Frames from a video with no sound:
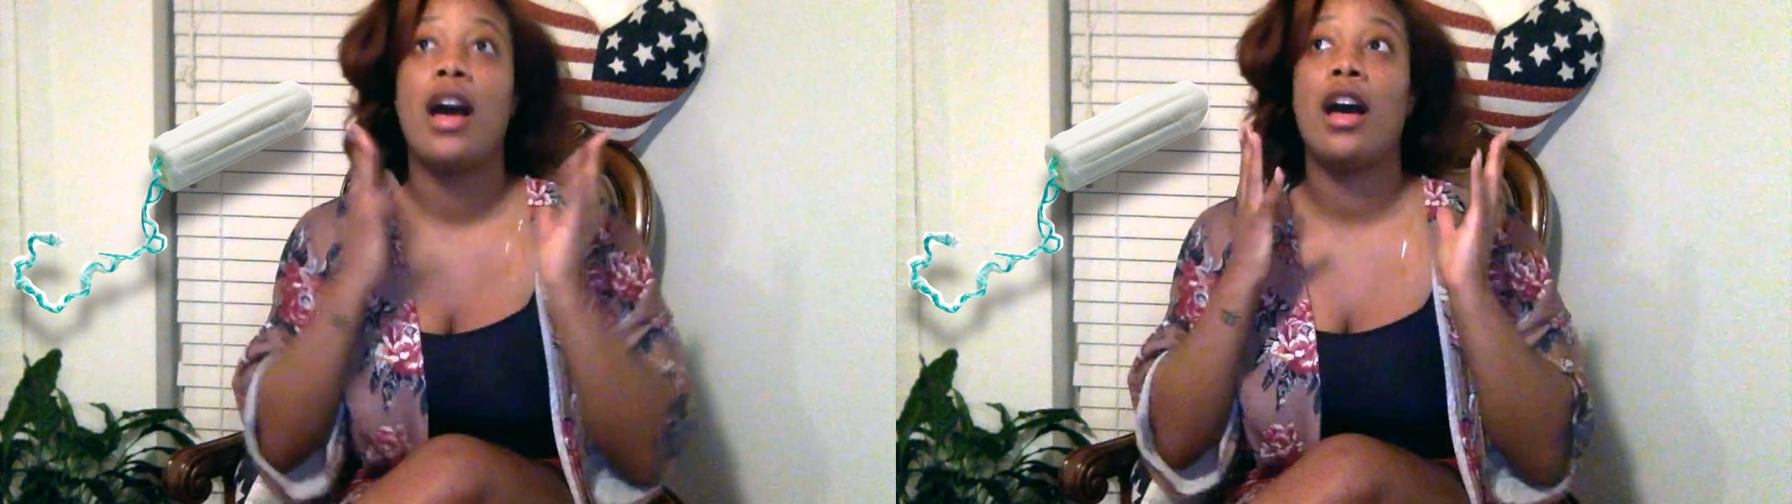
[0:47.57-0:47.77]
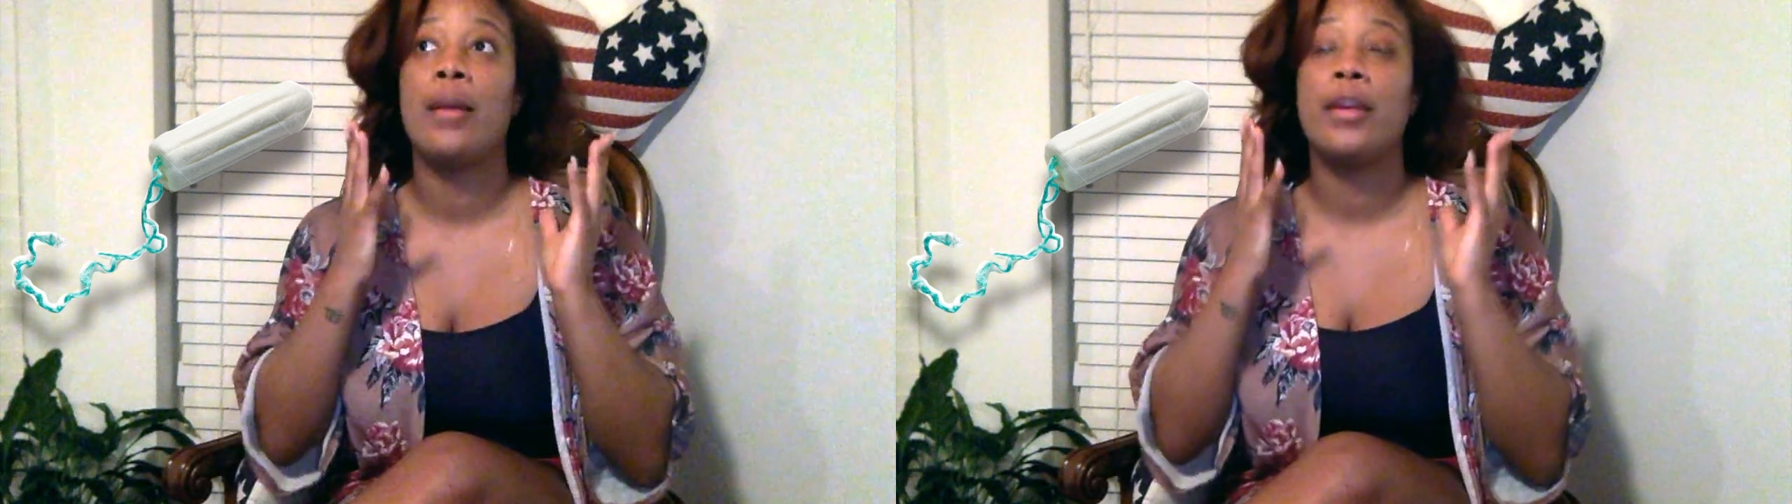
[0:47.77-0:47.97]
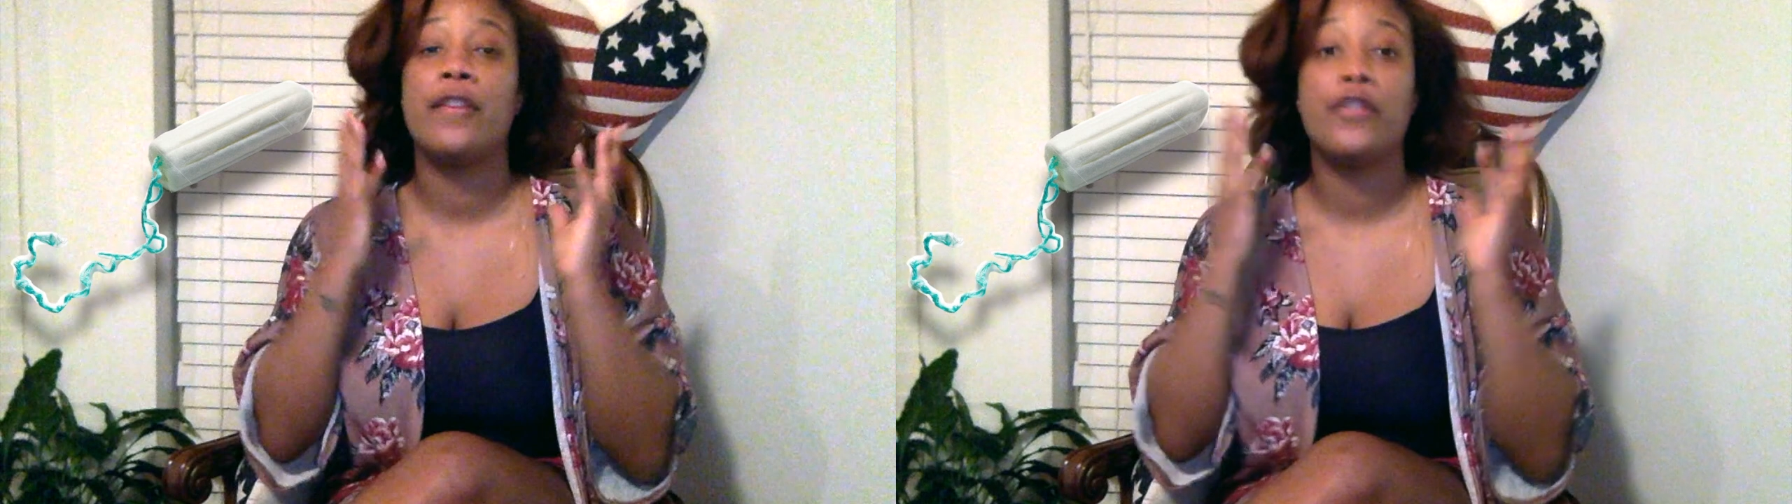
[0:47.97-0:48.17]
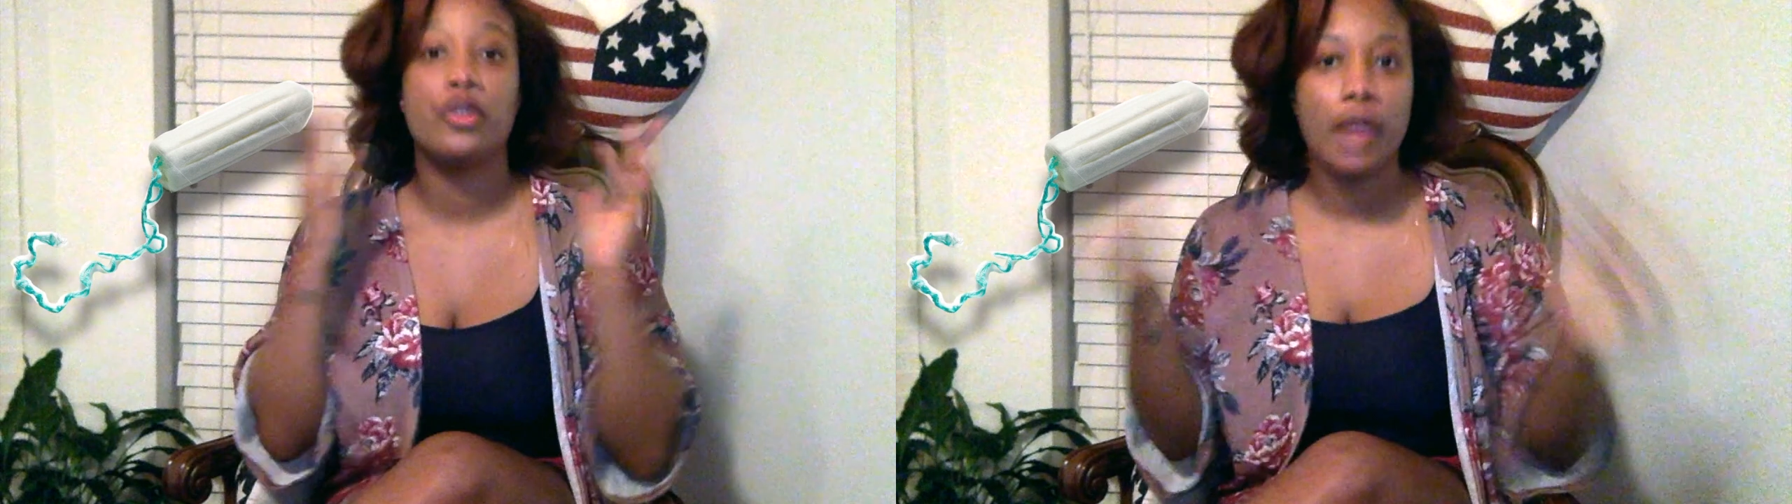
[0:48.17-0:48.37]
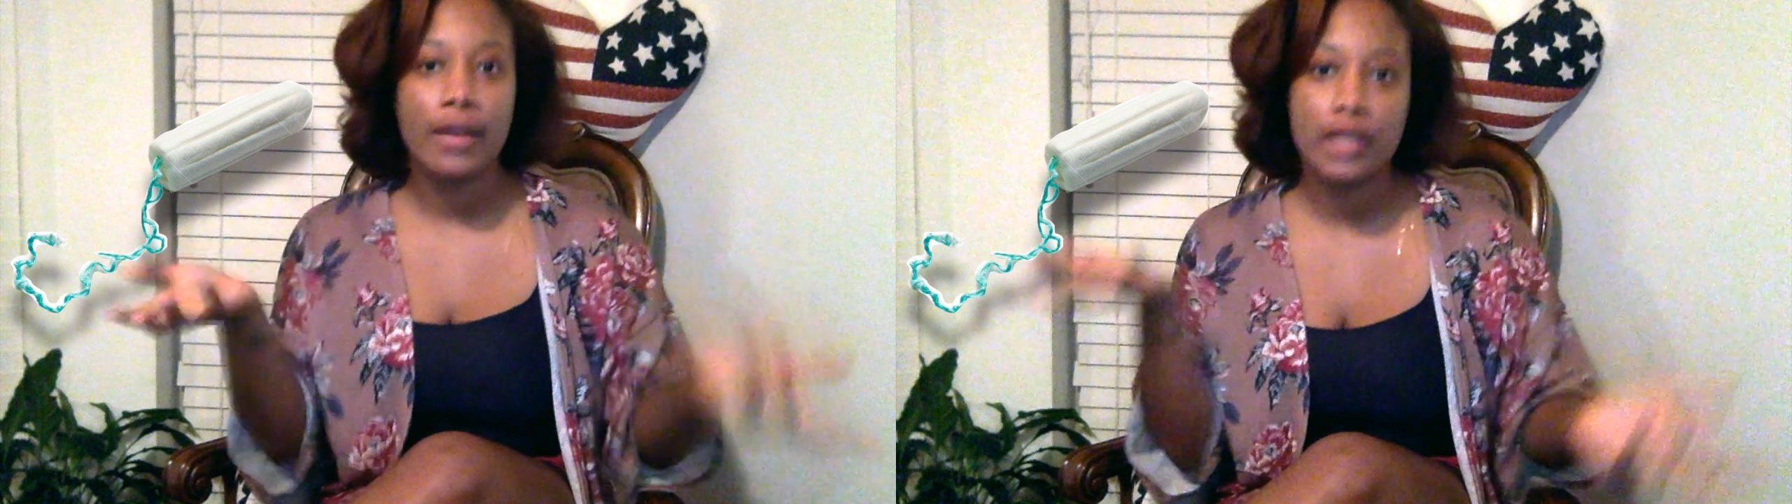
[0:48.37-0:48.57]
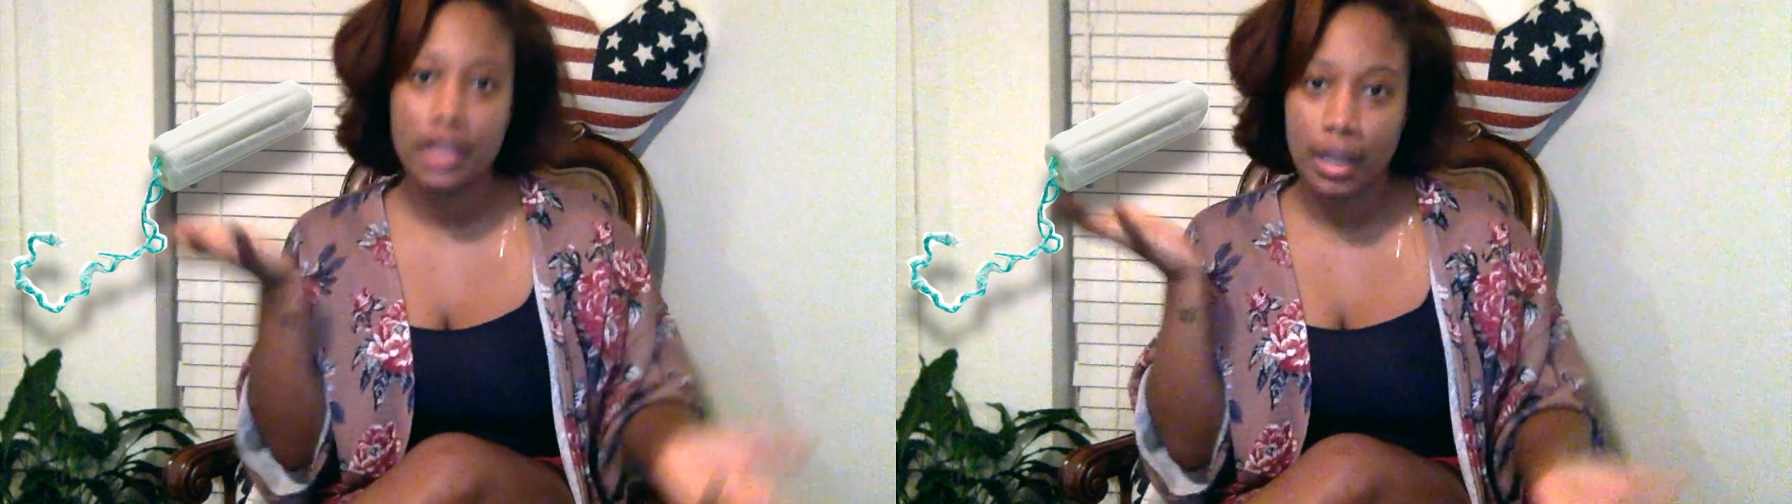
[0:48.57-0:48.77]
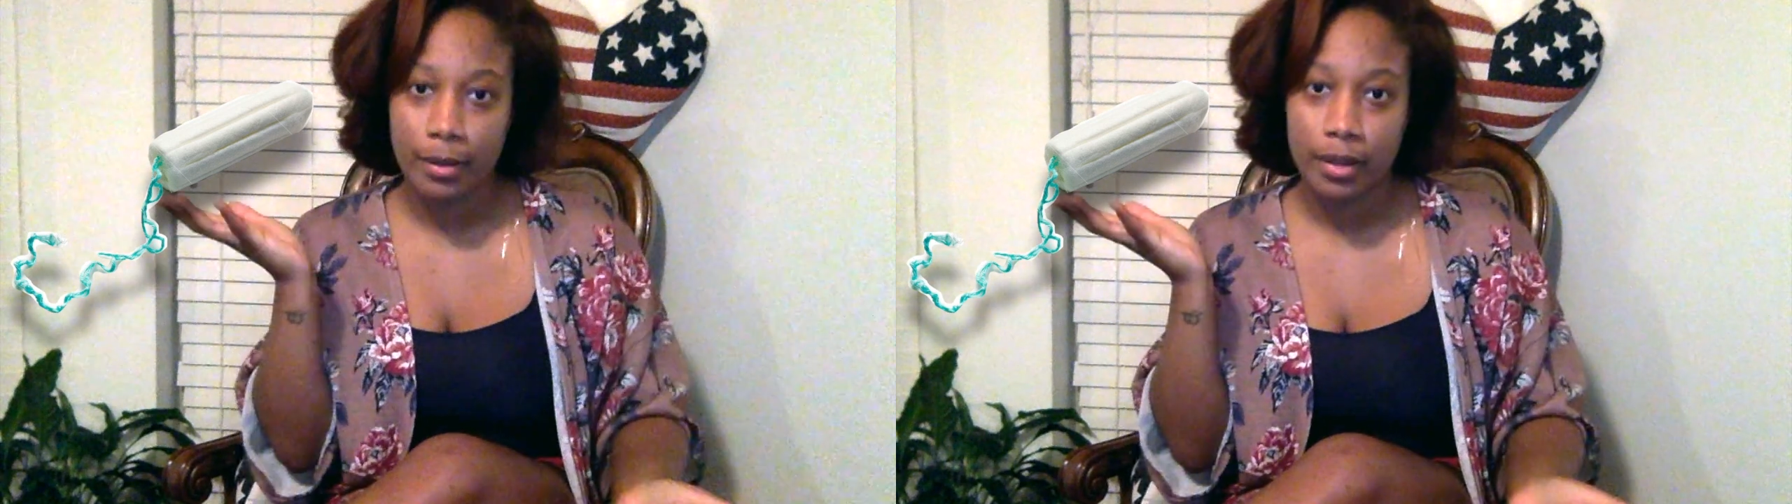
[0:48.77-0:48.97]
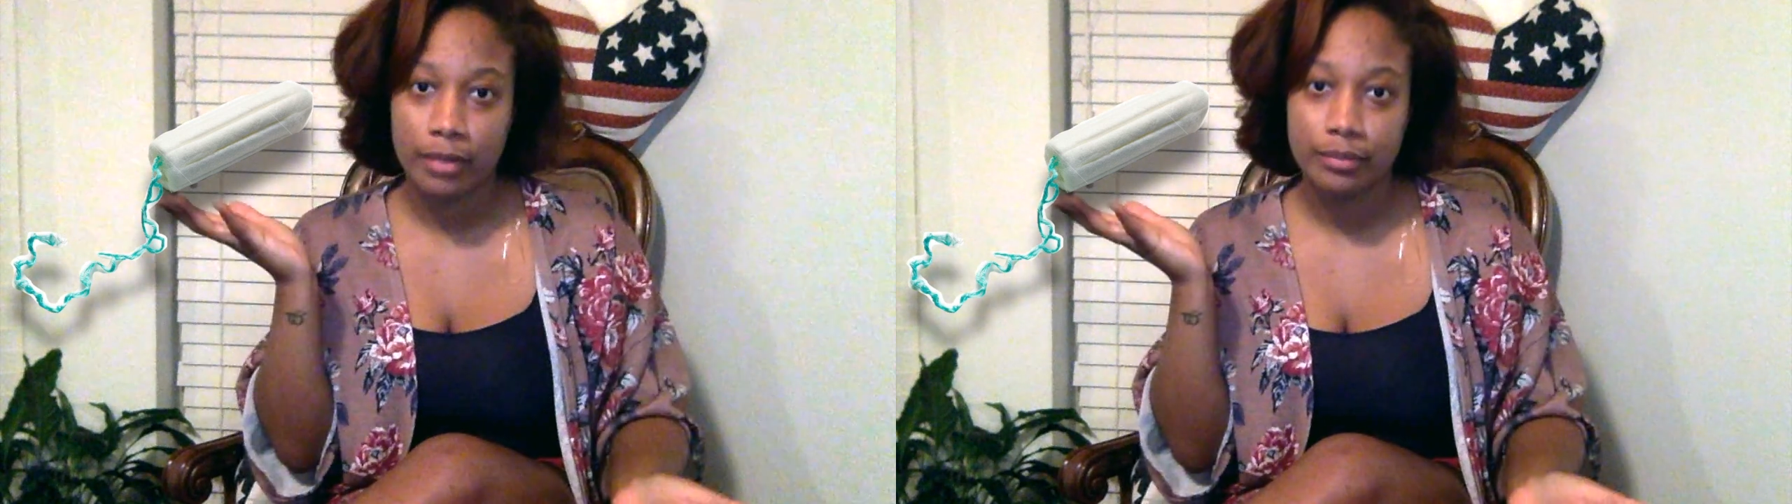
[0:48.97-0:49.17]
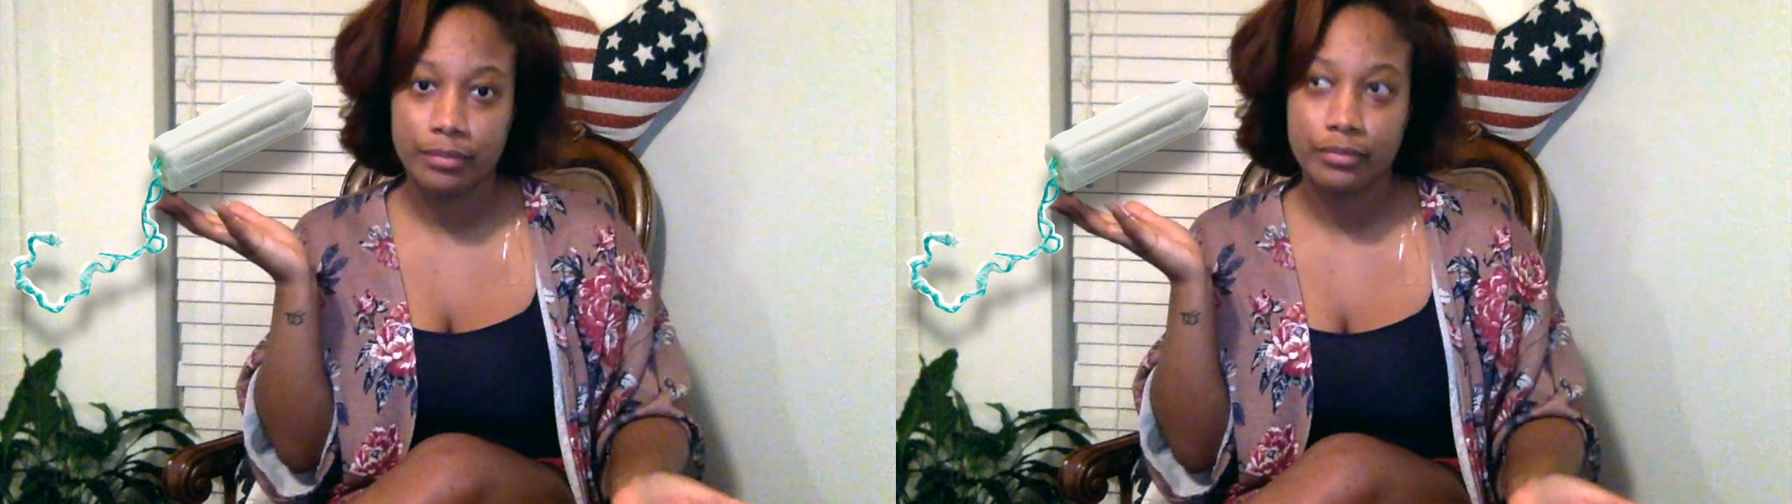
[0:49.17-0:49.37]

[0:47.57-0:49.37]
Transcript: If you do have a tampon